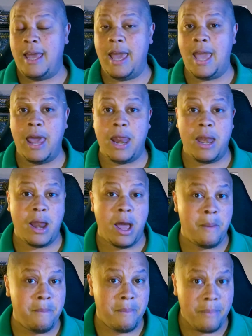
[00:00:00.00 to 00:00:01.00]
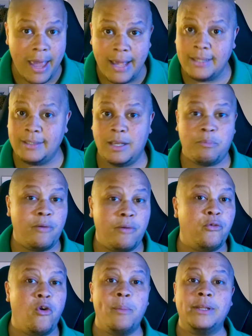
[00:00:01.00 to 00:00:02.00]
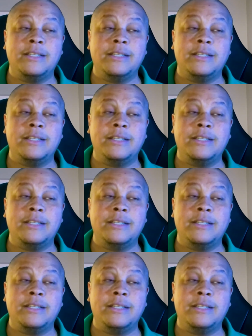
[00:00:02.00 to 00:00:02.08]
an amazing performance